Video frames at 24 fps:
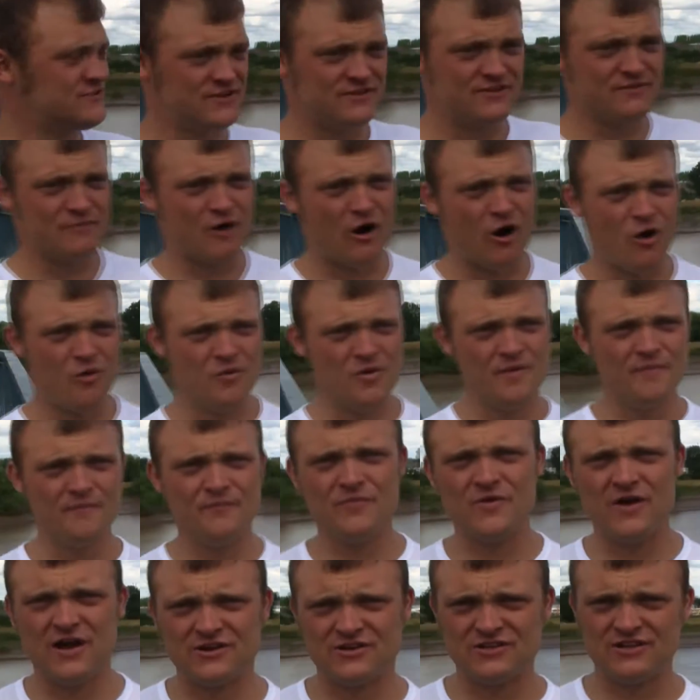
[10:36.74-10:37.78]
at the moment.
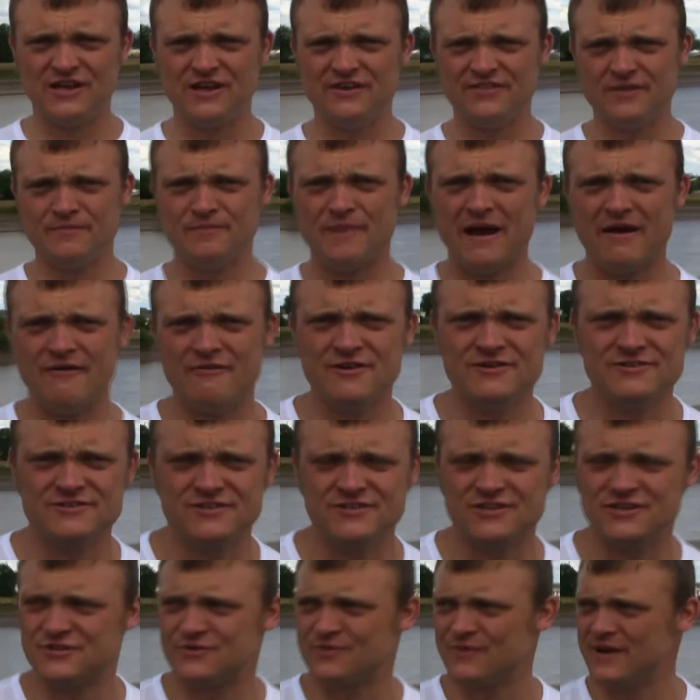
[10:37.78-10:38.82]
We're actually at the barriers of
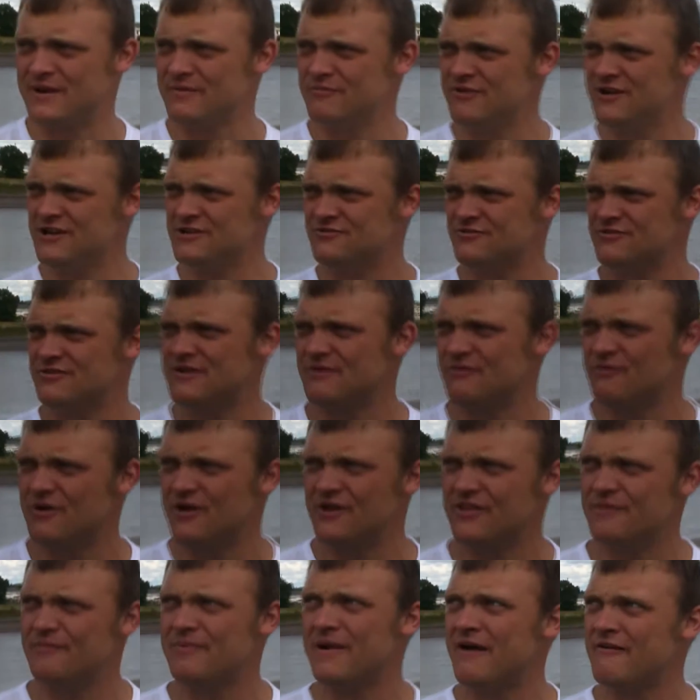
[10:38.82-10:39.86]
the swing bridge where
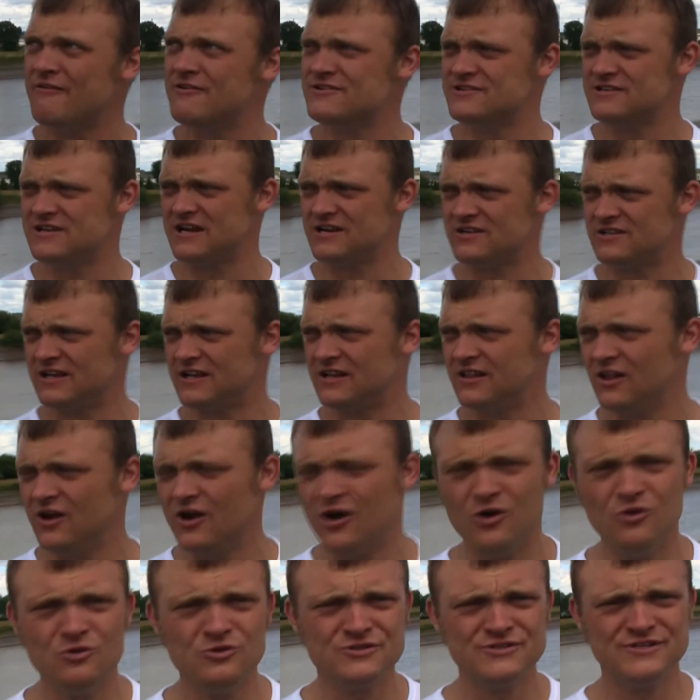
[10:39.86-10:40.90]
the barriers are actually
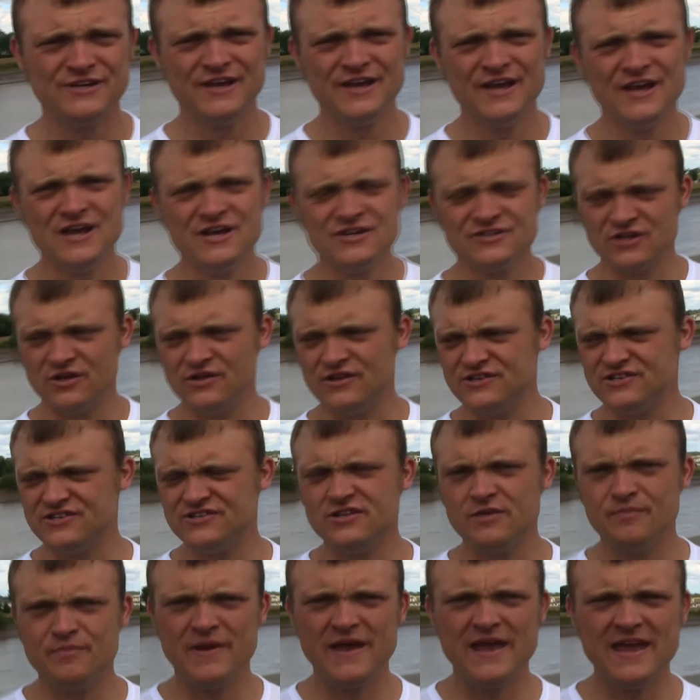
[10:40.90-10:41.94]
closed. So this is
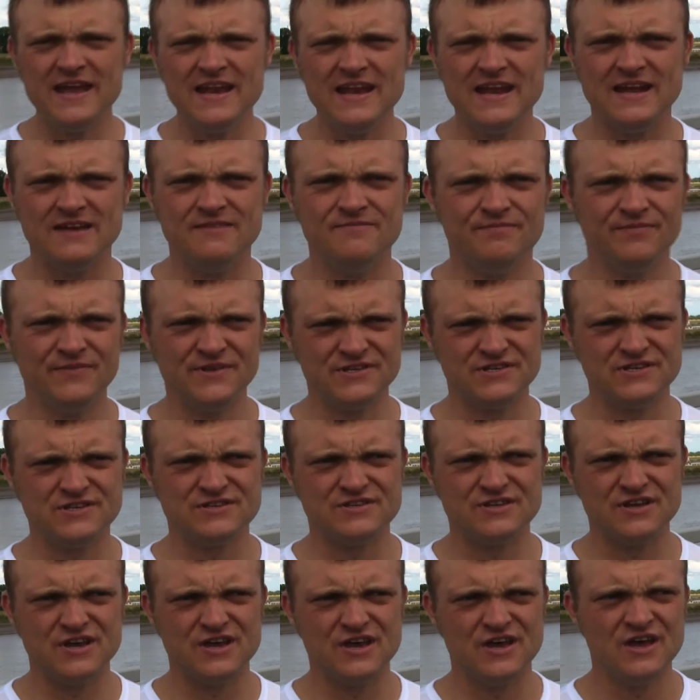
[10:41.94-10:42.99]
the beginning. This is
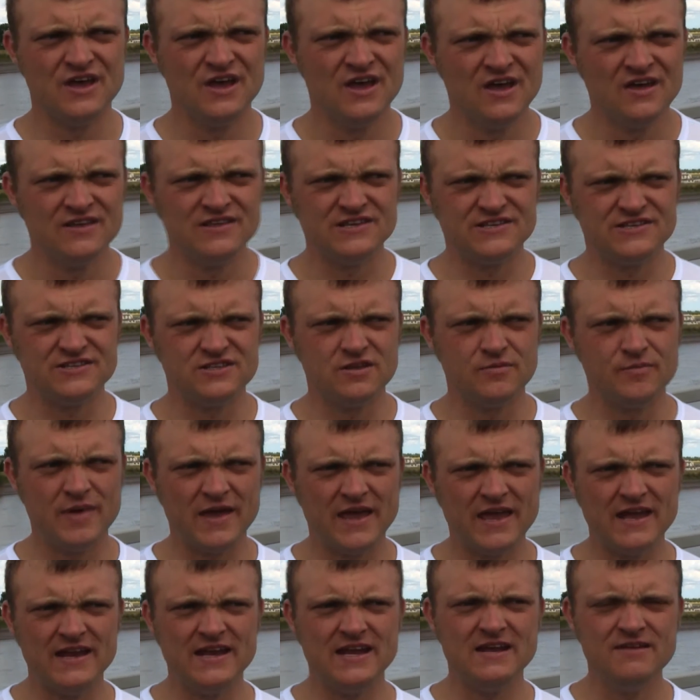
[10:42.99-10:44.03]
the
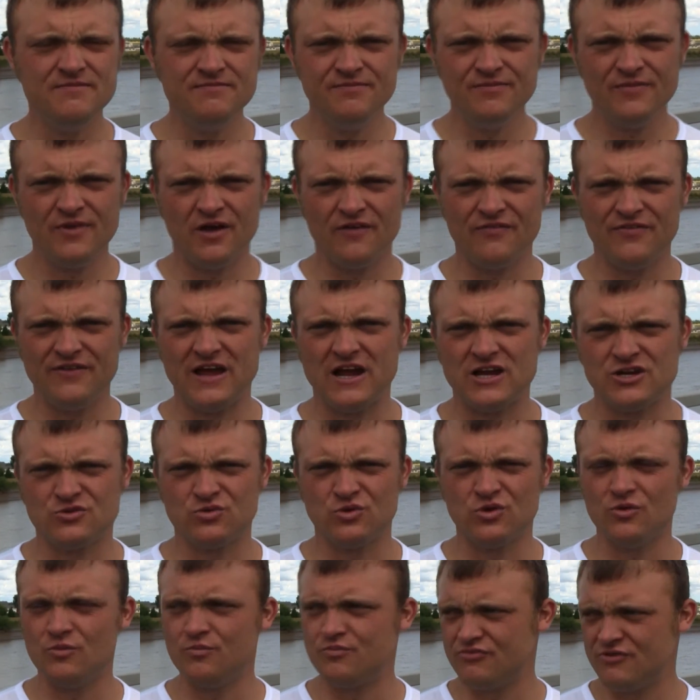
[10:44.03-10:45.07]
beginning of the
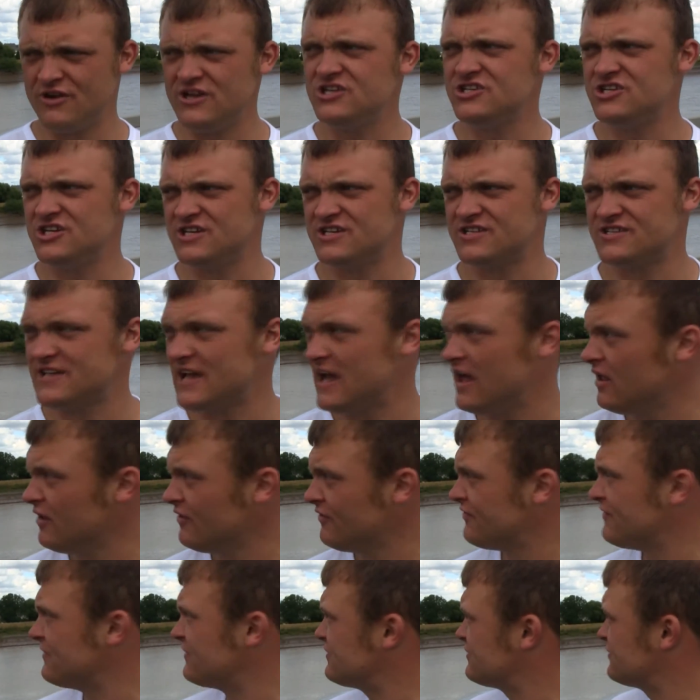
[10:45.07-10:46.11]
actual bridge
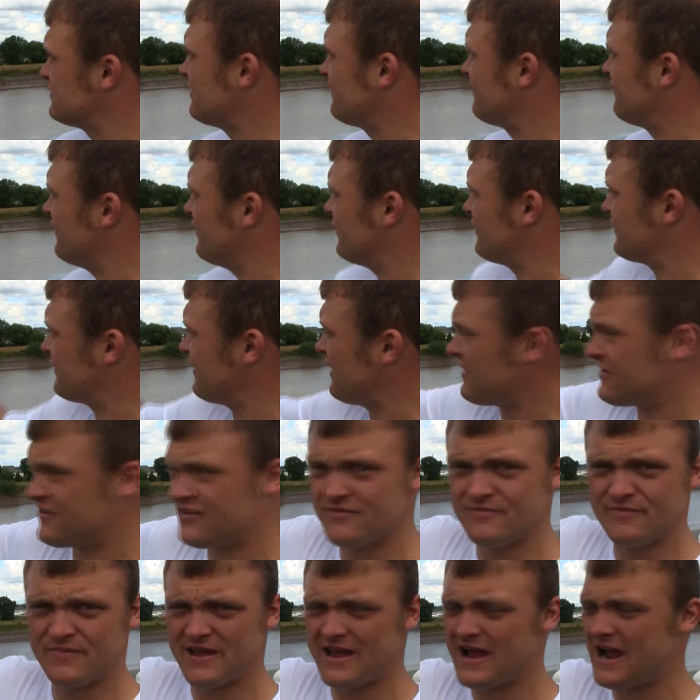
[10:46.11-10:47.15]
itself. This is the first
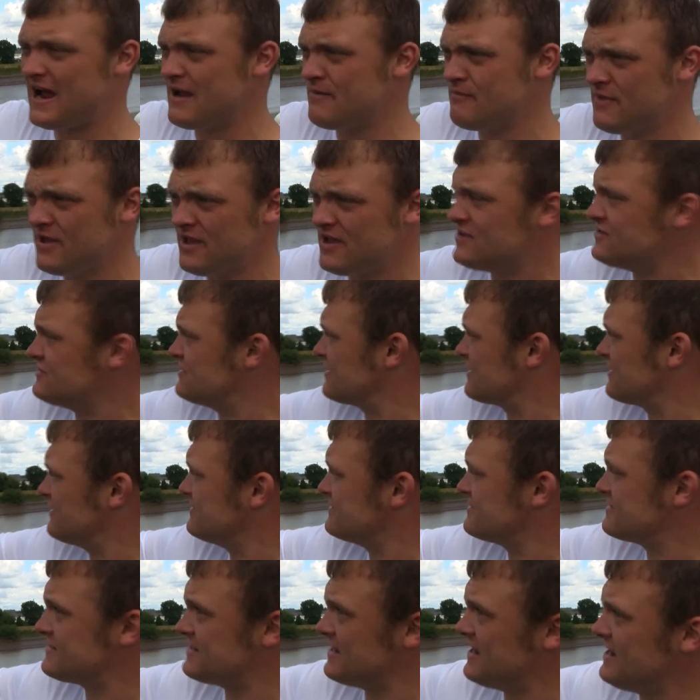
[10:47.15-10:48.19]
section behind me, as you can
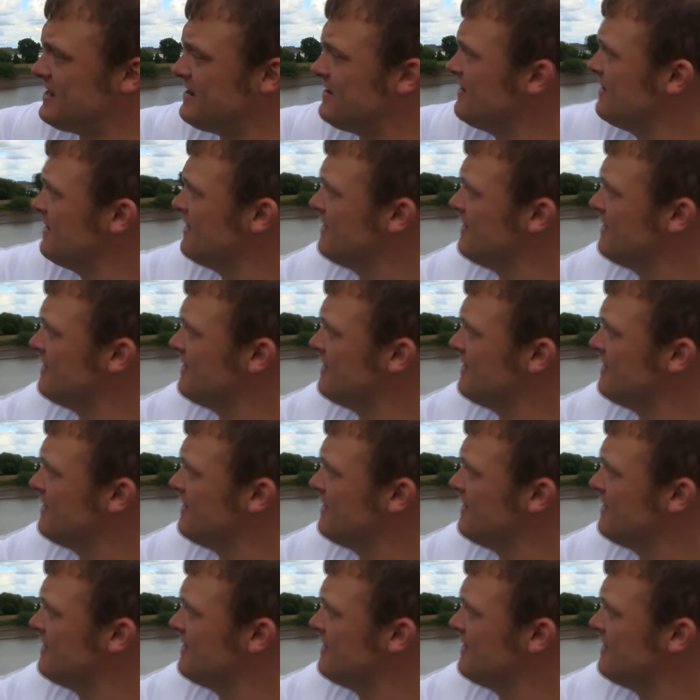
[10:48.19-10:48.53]
see.